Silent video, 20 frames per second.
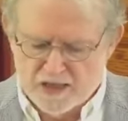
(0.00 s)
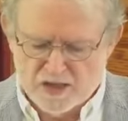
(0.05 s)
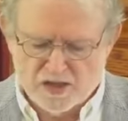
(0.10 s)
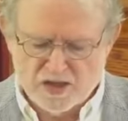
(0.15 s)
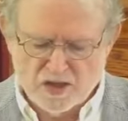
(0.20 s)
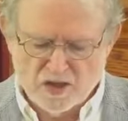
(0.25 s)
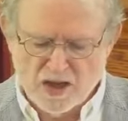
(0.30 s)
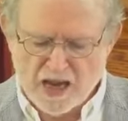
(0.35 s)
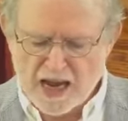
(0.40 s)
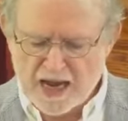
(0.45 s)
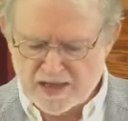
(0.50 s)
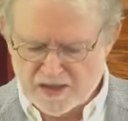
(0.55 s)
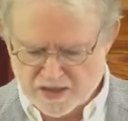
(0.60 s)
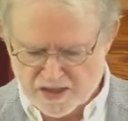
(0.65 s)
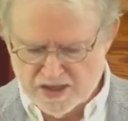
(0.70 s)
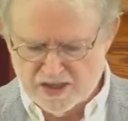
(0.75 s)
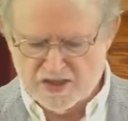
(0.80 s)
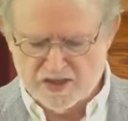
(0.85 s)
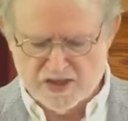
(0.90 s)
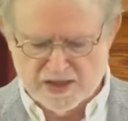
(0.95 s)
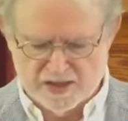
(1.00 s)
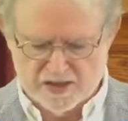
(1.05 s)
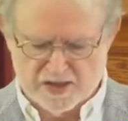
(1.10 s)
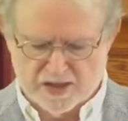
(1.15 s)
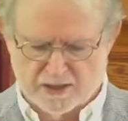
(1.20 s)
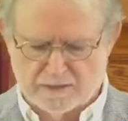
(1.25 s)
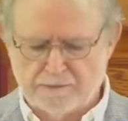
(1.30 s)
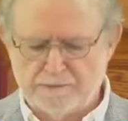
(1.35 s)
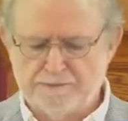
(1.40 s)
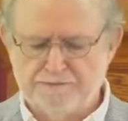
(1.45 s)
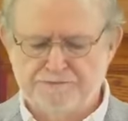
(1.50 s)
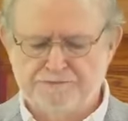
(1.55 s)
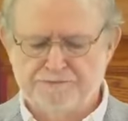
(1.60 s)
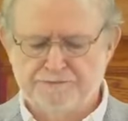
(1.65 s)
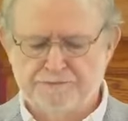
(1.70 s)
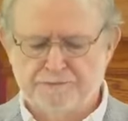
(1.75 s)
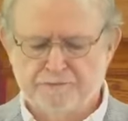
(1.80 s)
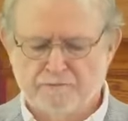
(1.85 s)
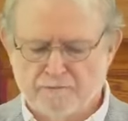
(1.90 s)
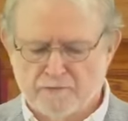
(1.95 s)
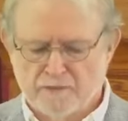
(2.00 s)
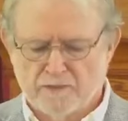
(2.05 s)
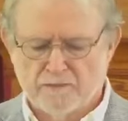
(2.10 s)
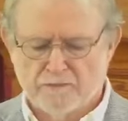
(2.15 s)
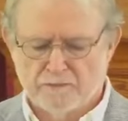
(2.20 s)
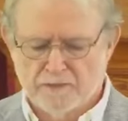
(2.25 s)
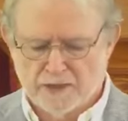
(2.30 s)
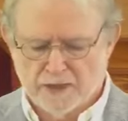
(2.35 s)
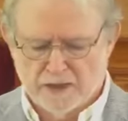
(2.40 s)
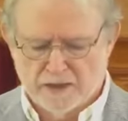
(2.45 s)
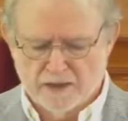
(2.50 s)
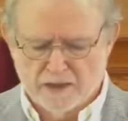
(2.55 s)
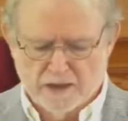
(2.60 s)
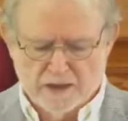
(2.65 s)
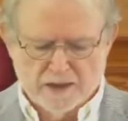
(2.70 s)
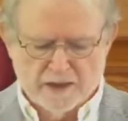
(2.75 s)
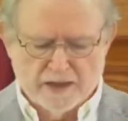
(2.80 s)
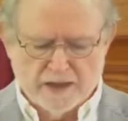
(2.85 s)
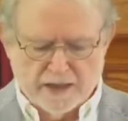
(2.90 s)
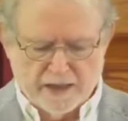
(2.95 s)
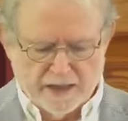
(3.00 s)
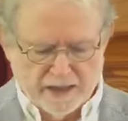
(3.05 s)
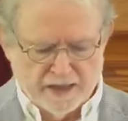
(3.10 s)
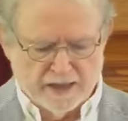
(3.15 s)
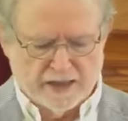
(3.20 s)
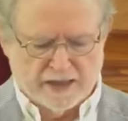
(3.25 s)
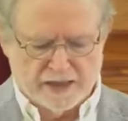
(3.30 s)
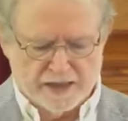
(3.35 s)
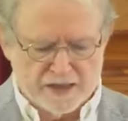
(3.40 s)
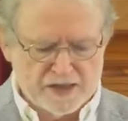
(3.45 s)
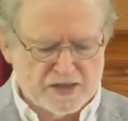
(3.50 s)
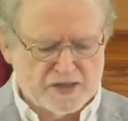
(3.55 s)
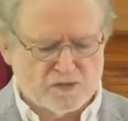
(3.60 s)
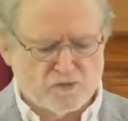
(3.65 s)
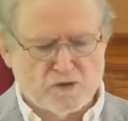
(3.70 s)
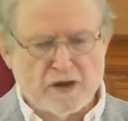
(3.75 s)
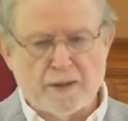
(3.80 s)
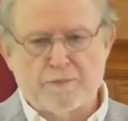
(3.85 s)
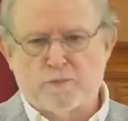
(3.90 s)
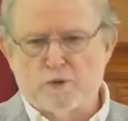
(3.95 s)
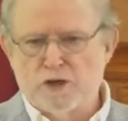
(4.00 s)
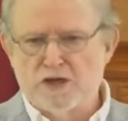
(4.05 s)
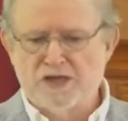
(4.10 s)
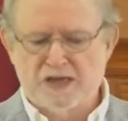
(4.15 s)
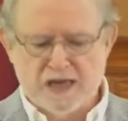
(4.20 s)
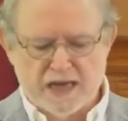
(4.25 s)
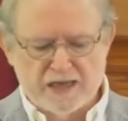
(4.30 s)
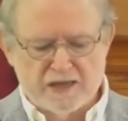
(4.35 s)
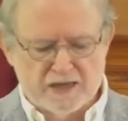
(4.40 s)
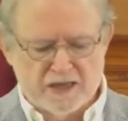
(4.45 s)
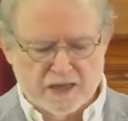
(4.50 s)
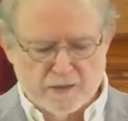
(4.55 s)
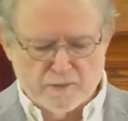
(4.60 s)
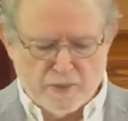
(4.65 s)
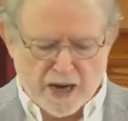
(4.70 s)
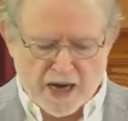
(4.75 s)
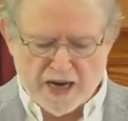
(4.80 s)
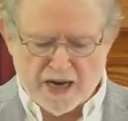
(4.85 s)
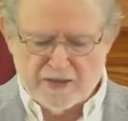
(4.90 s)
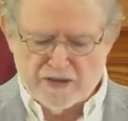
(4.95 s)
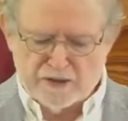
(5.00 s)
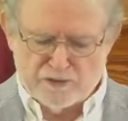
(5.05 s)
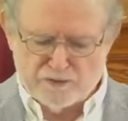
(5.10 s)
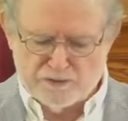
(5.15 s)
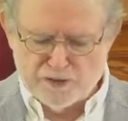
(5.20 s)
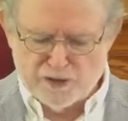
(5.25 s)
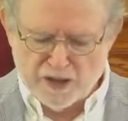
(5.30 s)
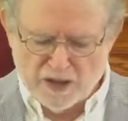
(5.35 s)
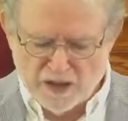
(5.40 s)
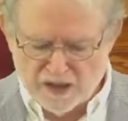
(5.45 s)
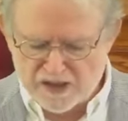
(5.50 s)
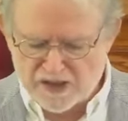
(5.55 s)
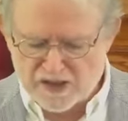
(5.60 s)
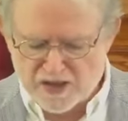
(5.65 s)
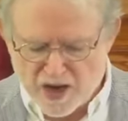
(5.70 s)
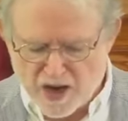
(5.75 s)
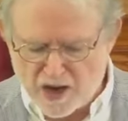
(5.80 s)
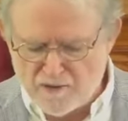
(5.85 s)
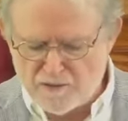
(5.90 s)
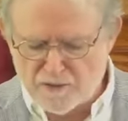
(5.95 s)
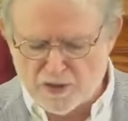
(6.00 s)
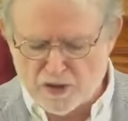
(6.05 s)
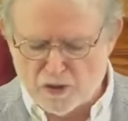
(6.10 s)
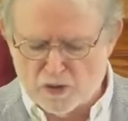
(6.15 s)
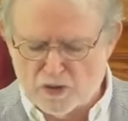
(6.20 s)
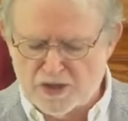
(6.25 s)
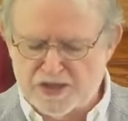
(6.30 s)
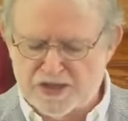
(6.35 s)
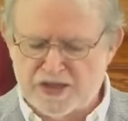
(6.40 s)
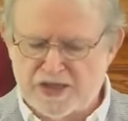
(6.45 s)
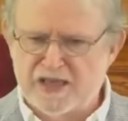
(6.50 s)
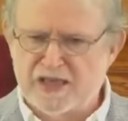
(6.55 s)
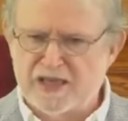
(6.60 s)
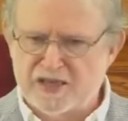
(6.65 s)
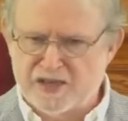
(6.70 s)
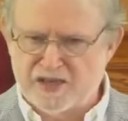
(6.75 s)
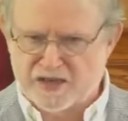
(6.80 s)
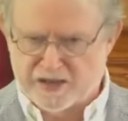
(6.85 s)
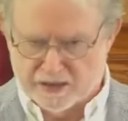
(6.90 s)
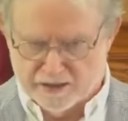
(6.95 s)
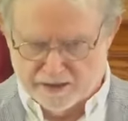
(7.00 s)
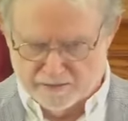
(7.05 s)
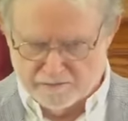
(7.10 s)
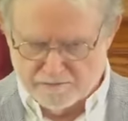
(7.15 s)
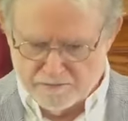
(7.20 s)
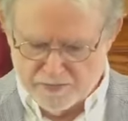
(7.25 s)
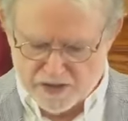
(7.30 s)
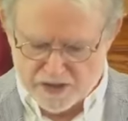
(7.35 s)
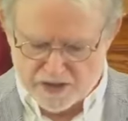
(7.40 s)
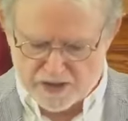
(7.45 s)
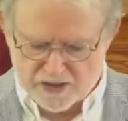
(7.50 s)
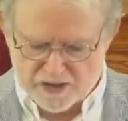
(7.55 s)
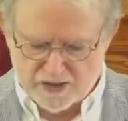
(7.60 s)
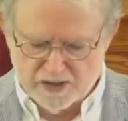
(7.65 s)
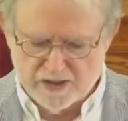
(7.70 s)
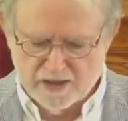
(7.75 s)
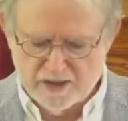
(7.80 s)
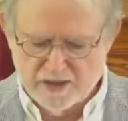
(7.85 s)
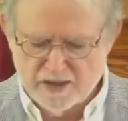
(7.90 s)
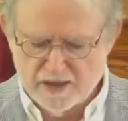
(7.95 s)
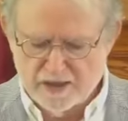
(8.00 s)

Scholasticism is represented by the philosophical systems